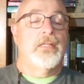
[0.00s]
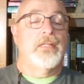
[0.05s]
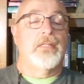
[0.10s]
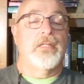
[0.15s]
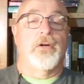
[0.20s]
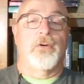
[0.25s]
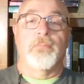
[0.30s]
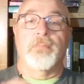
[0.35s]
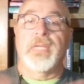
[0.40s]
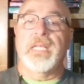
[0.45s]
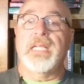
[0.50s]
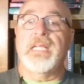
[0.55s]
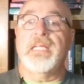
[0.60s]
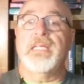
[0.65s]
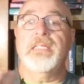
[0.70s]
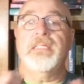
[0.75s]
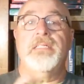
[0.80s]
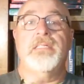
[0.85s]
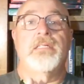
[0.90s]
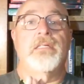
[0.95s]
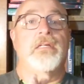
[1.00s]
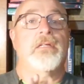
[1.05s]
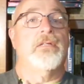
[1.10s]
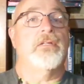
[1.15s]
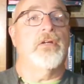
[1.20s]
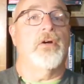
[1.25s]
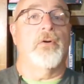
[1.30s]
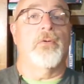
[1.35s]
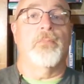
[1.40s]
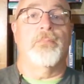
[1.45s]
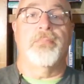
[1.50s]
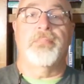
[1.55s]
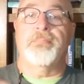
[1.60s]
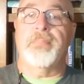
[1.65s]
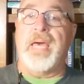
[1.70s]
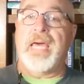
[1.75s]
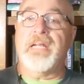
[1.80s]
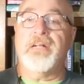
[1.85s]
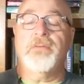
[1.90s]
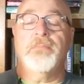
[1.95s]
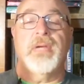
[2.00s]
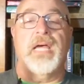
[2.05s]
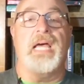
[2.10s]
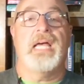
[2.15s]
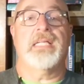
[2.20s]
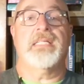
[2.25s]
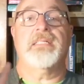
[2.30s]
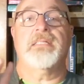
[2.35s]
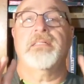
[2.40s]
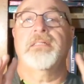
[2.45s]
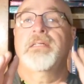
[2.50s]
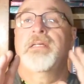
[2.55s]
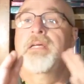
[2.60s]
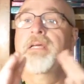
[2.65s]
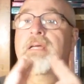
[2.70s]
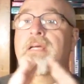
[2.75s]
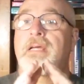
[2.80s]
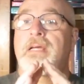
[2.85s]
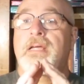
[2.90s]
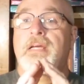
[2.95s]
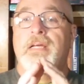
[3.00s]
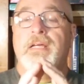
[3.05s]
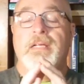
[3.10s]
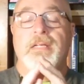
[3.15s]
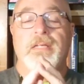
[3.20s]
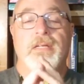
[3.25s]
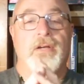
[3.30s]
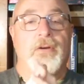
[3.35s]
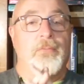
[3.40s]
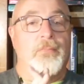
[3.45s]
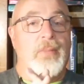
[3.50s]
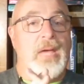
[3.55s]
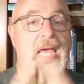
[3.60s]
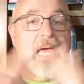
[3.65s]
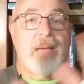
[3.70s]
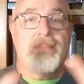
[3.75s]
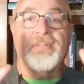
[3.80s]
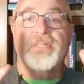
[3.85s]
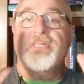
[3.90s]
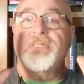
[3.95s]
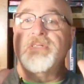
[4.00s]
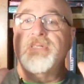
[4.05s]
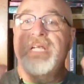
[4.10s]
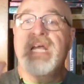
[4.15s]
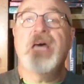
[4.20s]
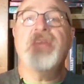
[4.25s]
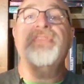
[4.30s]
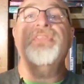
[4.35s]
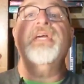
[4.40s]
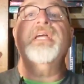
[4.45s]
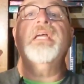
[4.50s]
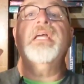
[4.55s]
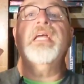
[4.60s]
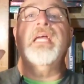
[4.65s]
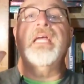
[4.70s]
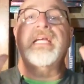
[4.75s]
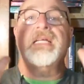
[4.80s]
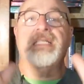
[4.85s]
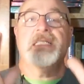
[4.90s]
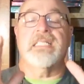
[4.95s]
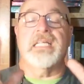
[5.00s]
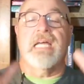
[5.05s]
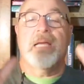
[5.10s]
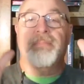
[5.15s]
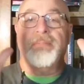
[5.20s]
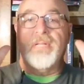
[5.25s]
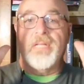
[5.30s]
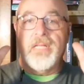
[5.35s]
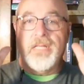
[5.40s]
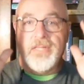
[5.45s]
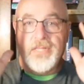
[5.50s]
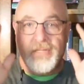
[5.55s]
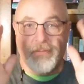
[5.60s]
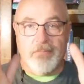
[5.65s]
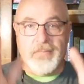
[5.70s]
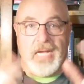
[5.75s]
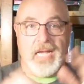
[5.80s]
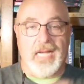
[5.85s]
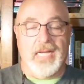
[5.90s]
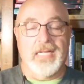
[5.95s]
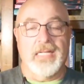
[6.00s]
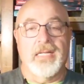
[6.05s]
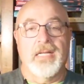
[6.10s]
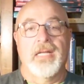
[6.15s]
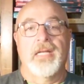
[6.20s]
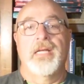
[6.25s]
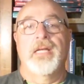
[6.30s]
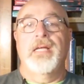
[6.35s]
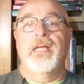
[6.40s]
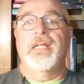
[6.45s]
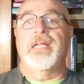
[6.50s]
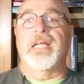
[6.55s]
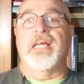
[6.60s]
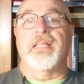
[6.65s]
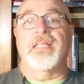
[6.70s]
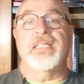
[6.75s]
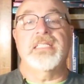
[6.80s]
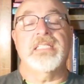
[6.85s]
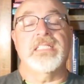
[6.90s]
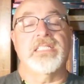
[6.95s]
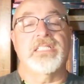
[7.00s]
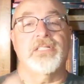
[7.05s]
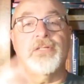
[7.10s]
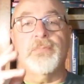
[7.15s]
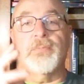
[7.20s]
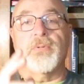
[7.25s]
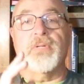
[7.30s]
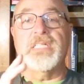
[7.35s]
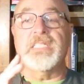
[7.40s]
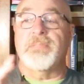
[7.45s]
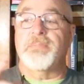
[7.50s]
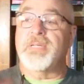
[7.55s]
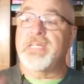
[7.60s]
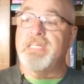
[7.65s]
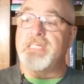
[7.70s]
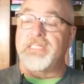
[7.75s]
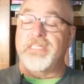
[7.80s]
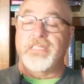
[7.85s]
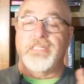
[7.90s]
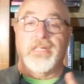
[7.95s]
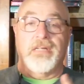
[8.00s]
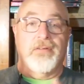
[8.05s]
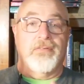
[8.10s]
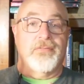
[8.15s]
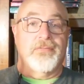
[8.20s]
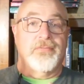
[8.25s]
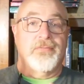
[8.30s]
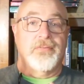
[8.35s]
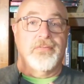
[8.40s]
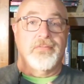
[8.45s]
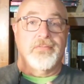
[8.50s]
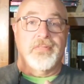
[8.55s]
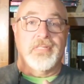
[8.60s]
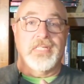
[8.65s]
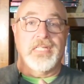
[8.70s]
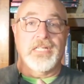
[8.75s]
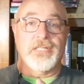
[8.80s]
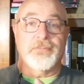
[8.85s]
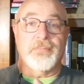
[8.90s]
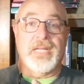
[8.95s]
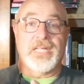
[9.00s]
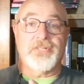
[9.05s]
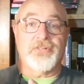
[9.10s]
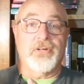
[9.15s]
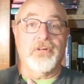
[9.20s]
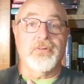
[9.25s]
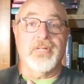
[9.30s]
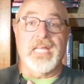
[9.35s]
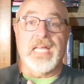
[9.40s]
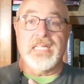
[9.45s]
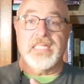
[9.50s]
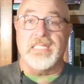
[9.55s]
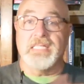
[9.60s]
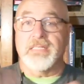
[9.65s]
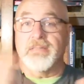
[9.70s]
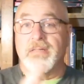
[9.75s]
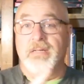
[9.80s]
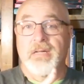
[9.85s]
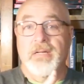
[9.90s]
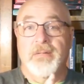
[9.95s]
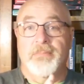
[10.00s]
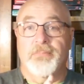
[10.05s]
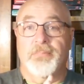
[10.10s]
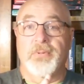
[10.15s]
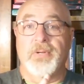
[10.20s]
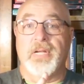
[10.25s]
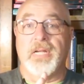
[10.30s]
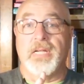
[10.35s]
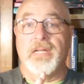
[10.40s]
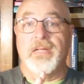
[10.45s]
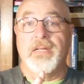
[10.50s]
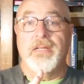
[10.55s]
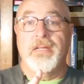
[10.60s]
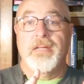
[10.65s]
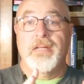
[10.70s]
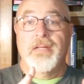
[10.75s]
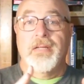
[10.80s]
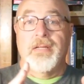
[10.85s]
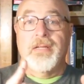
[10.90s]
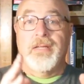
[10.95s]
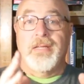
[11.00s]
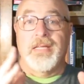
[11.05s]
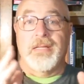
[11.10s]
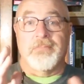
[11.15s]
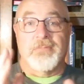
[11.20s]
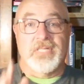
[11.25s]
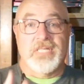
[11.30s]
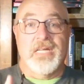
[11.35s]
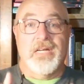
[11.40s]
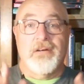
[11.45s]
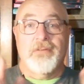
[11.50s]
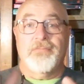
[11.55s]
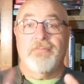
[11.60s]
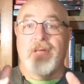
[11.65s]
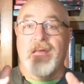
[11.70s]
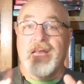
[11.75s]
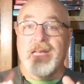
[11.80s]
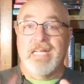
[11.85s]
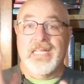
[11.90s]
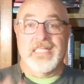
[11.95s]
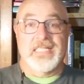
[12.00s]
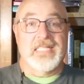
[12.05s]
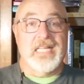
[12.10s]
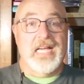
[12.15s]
No minis, no battle mats, no maps, nothing except the mind. Now this is super easy because of the Dungeon Master only has to bring himself and his